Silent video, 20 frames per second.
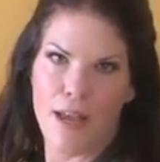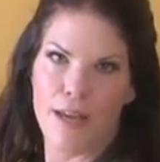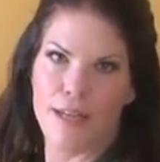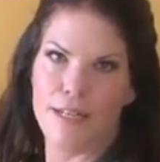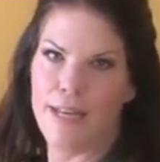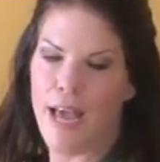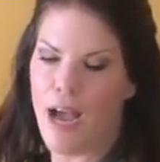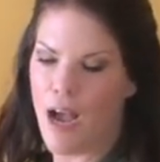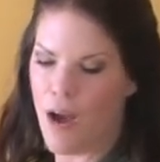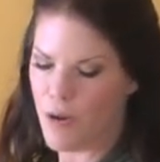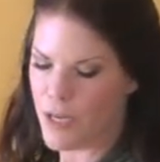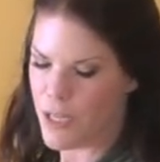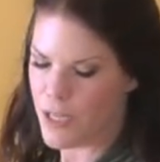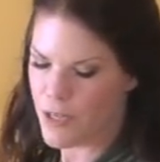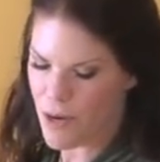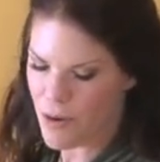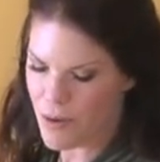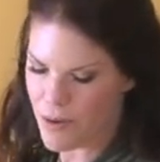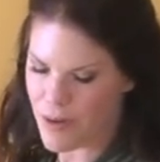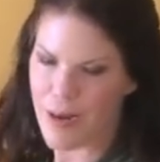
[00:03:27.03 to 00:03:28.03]
Now, you
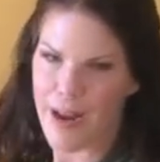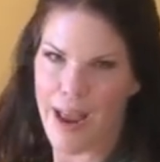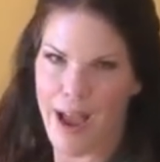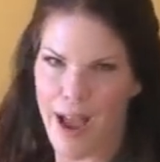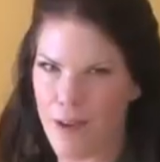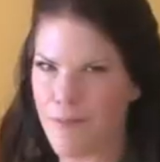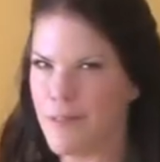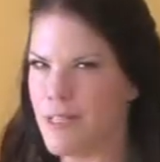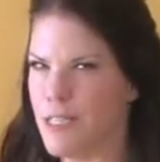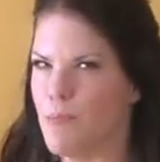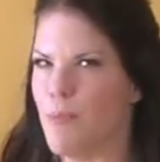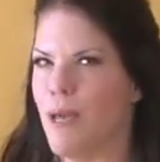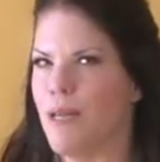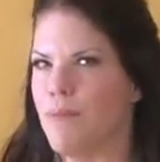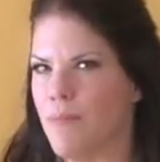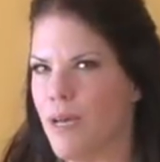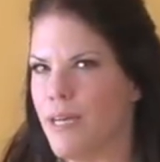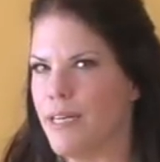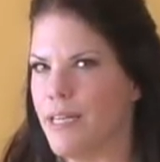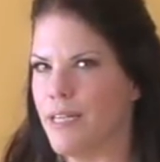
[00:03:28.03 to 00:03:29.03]
don't have to
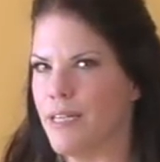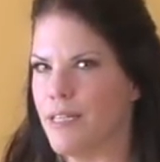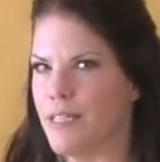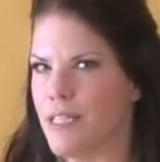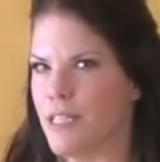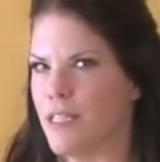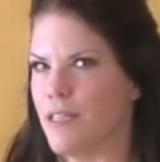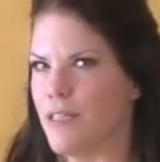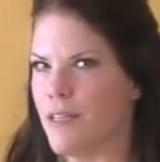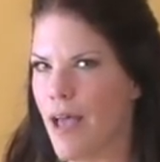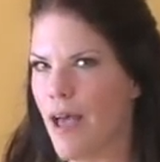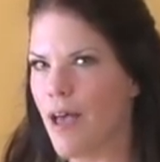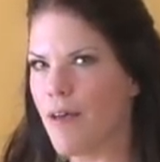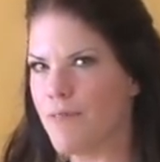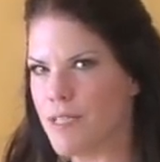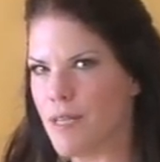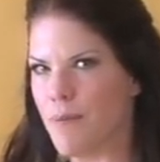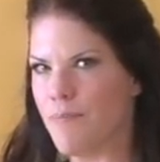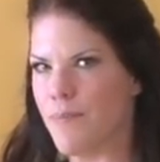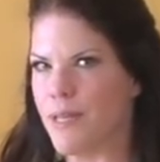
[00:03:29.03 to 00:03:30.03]
spend money to
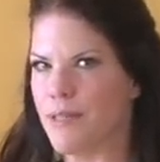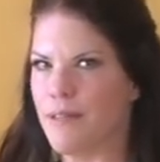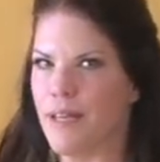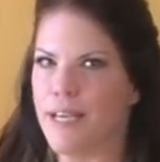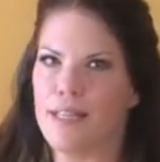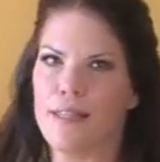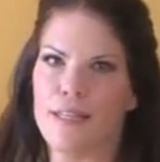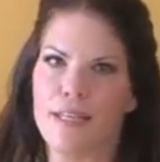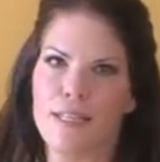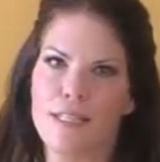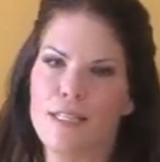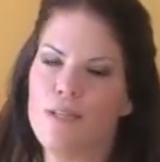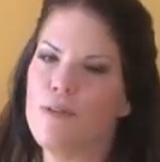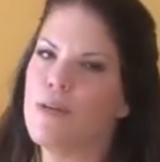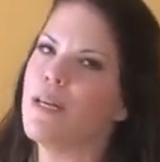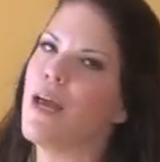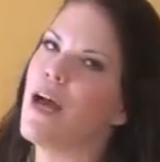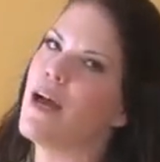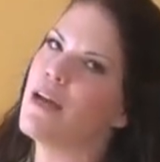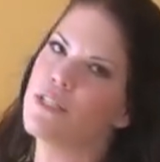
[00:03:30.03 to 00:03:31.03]
have something like this. You
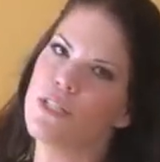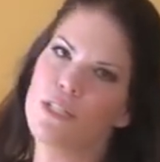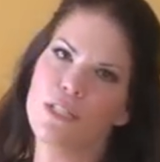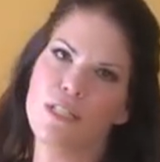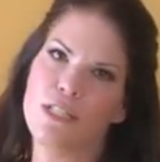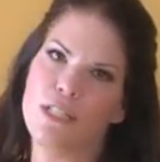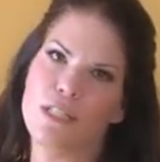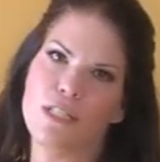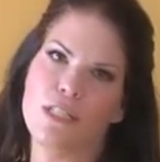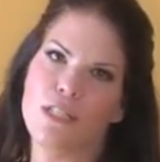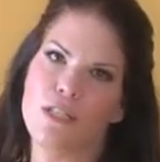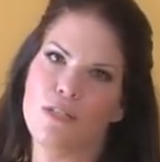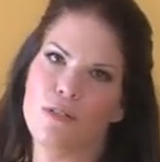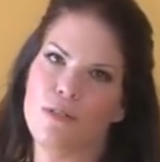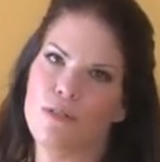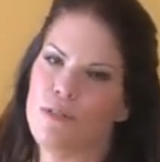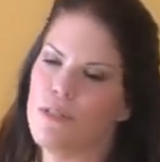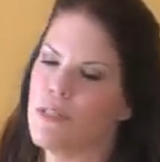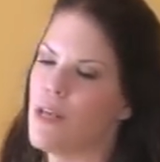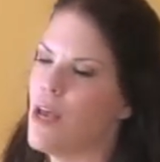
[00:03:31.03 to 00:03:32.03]
can actually just
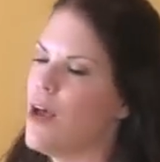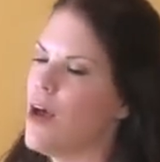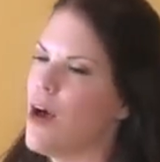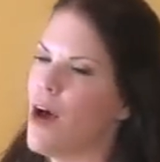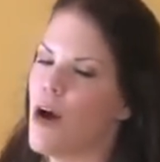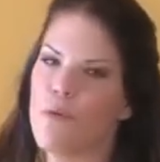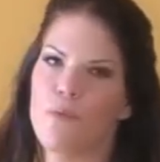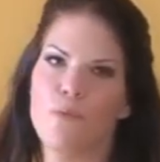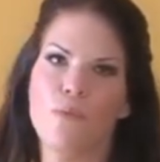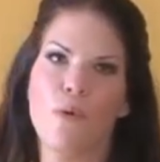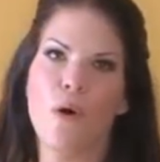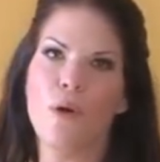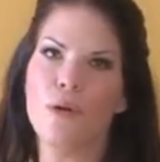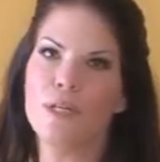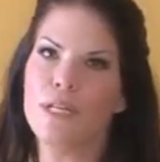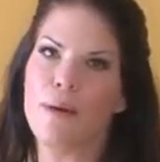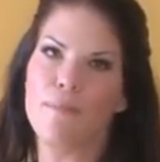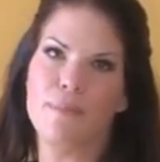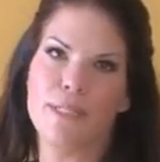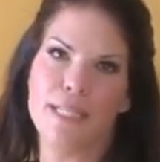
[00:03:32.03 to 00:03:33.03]
use a
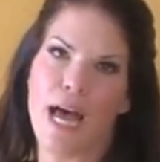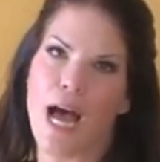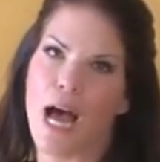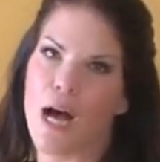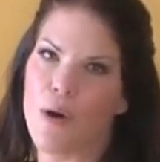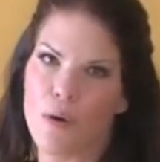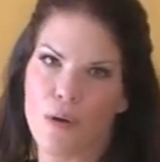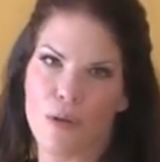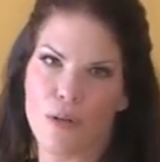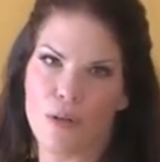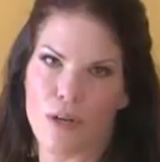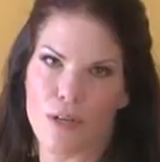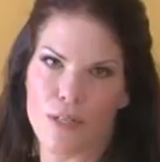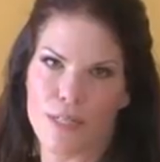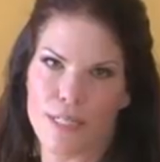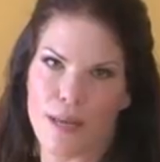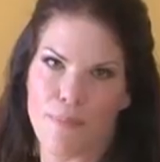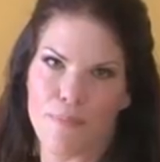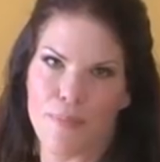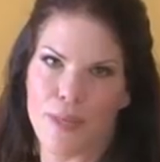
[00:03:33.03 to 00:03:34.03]
rolled up towel or
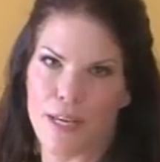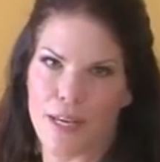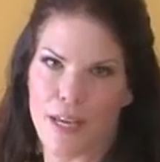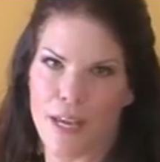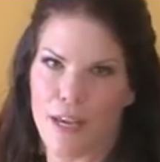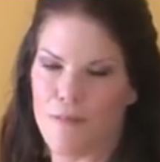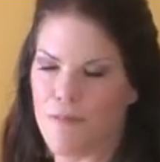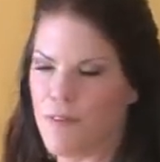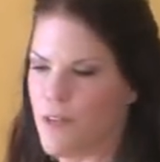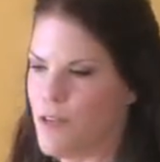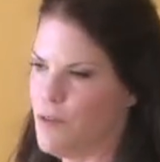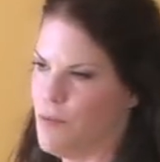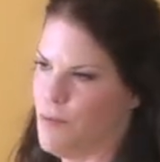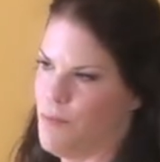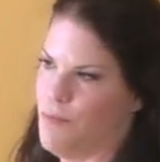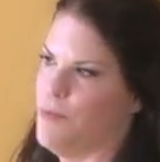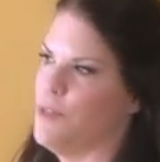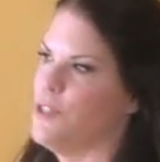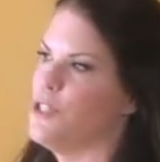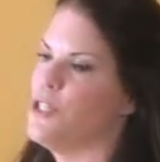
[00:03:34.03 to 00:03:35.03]
something if you
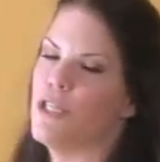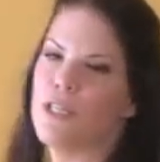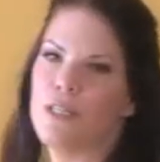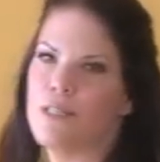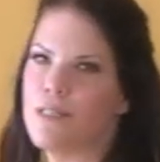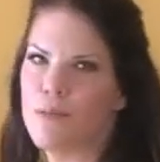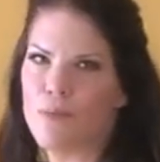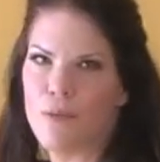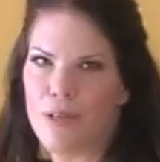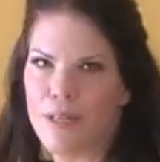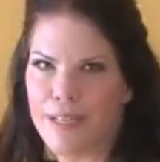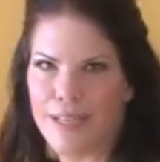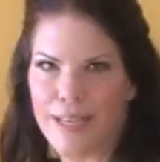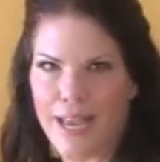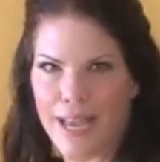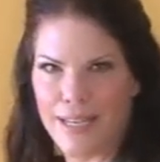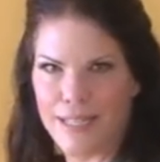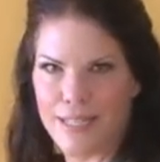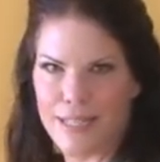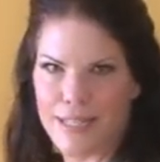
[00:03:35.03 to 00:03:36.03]
just want to
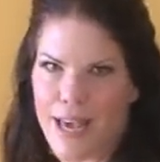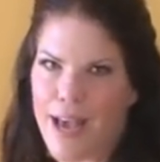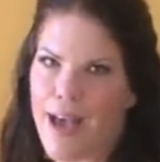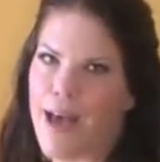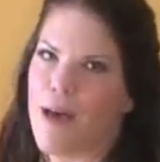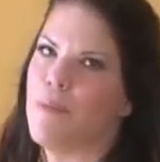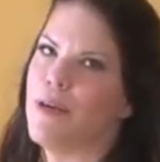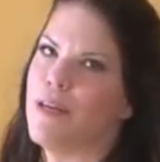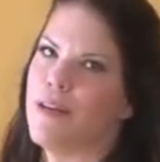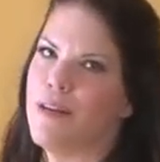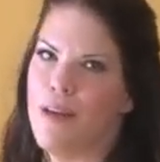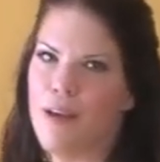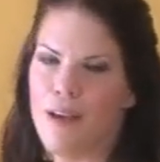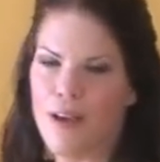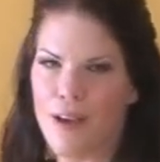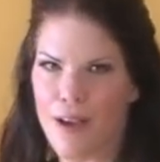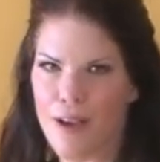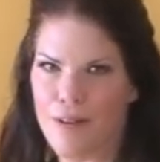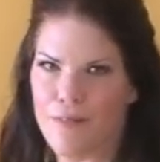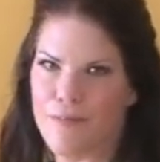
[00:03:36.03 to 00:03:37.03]
get into the habit
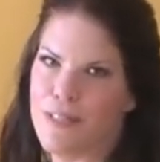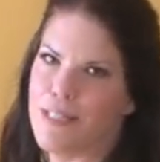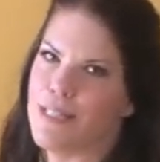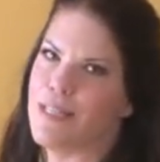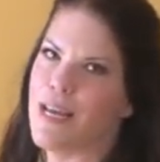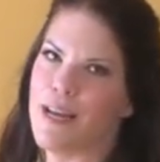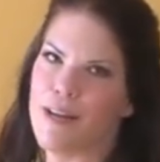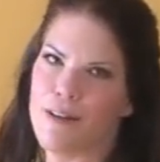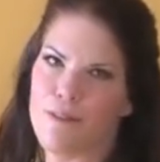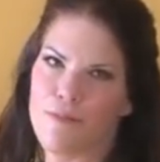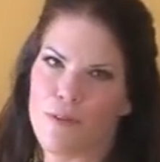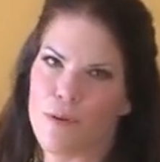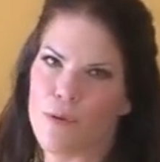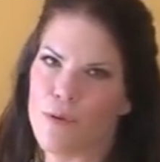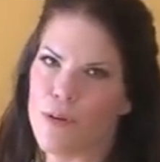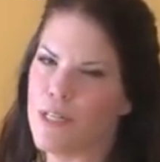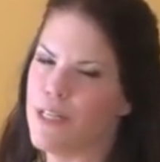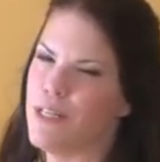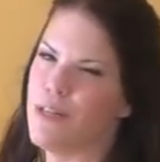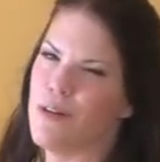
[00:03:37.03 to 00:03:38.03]
of staying
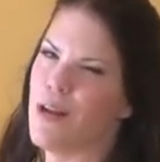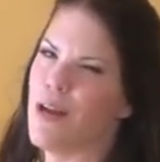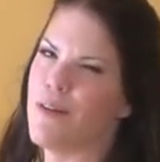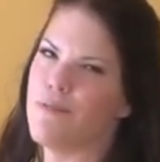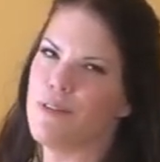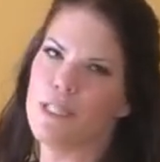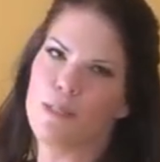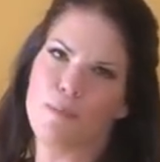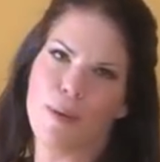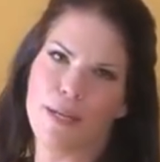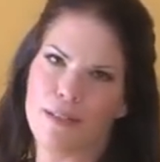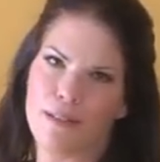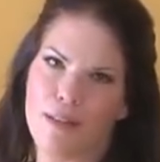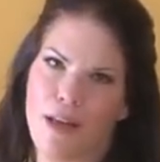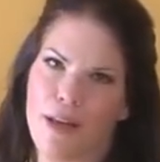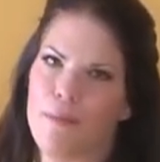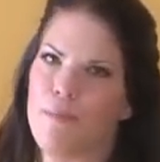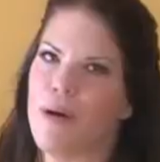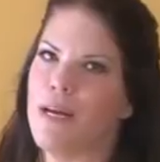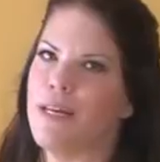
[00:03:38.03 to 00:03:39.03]
forward. You don't have to spend a
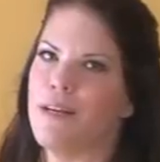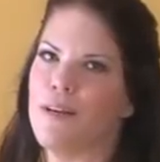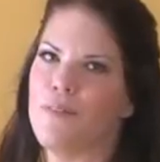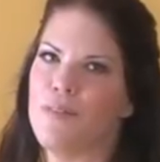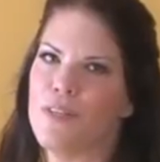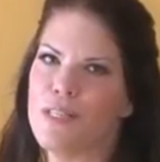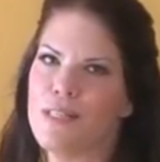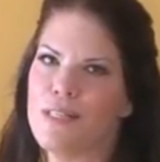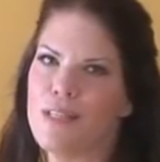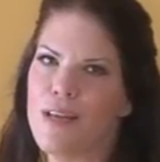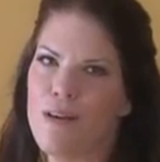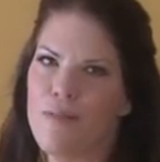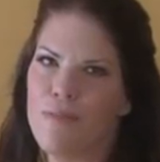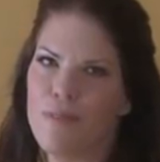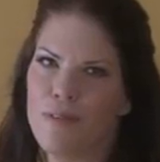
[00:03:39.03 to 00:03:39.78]
lot of money on this stuff.